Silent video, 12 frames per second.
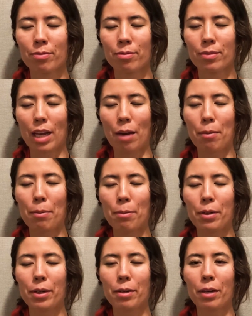I
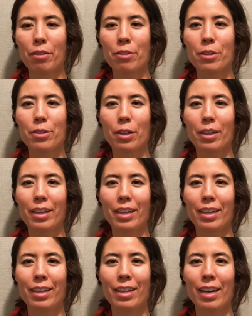remember when I first
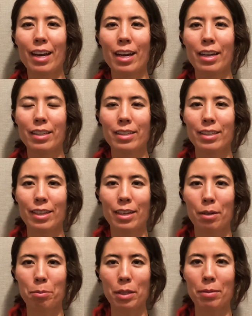started at
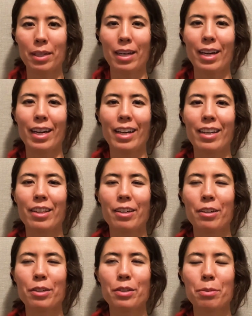BPI,
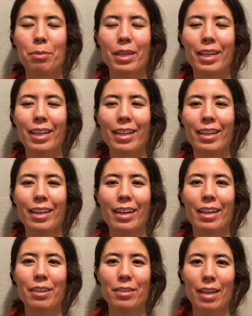I
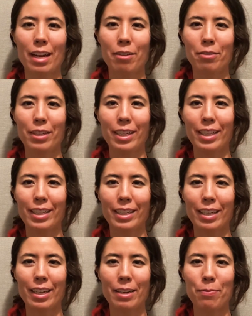used to have like
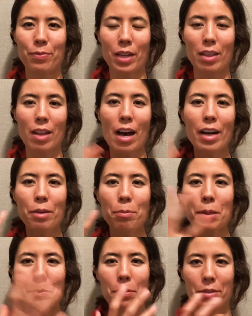a lot of
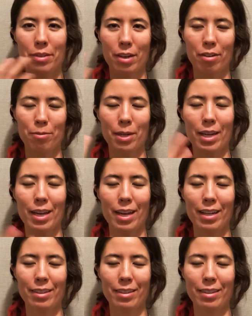people in the center of my head.